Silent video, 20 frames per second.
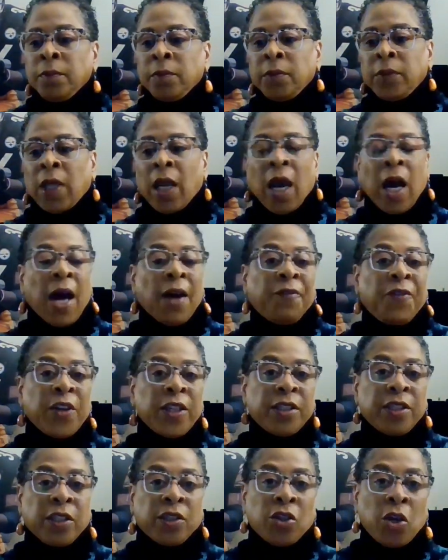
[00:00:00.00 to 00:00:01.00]
Their
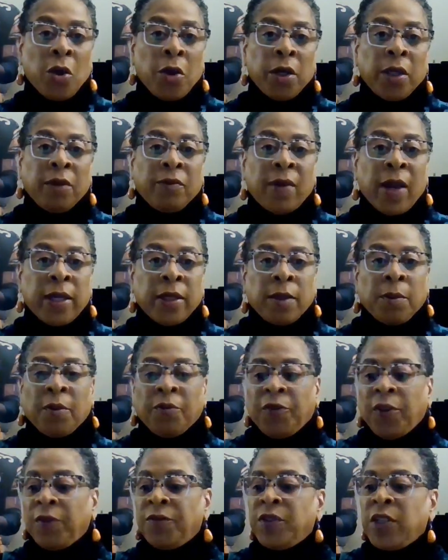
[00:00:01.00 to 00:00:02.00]
offense is currently ranked number
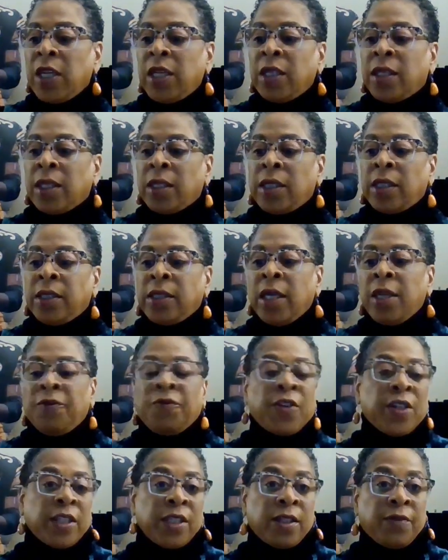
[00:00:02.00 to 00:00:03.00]
15th and the
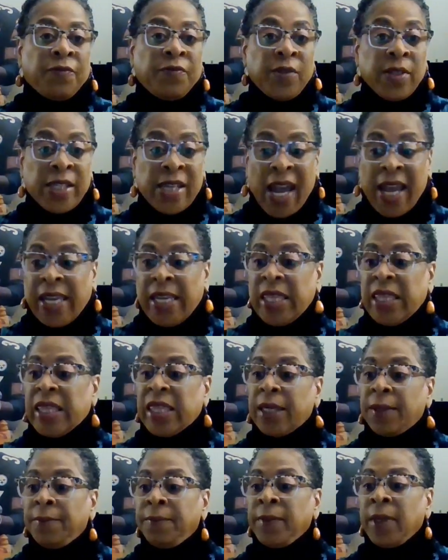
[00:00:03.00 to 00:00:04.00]
defense 9th.
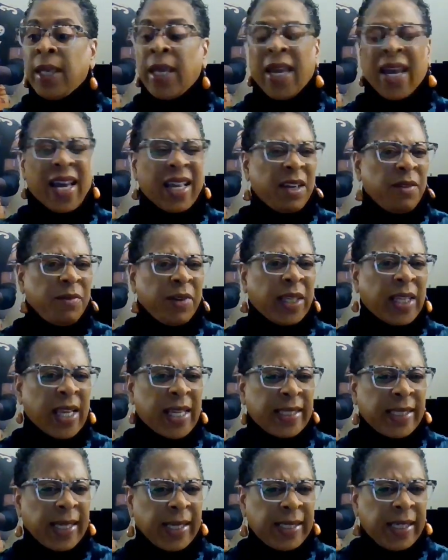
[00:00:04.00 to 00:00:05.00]
I didn't
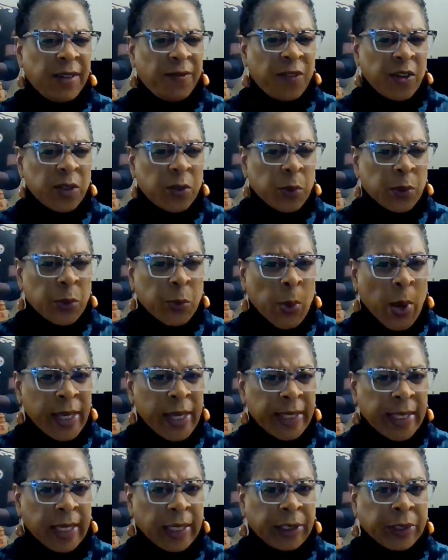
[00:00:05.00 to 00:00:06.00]
realize their defense was
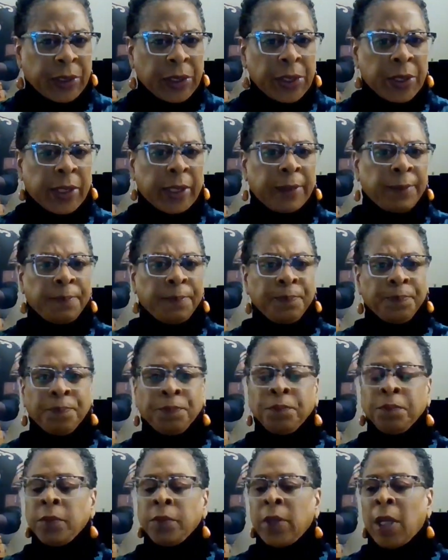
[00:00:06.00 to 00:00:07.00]
quite that good.
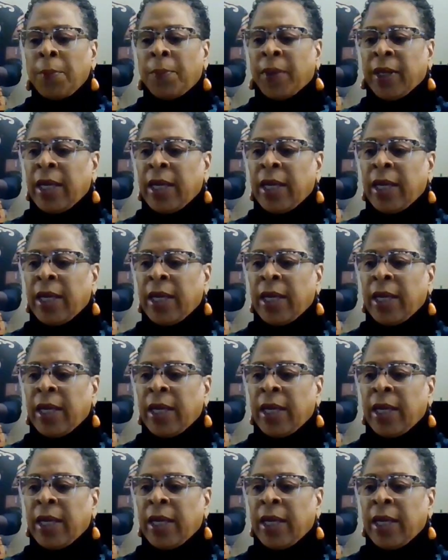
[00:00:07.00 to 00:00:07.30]
But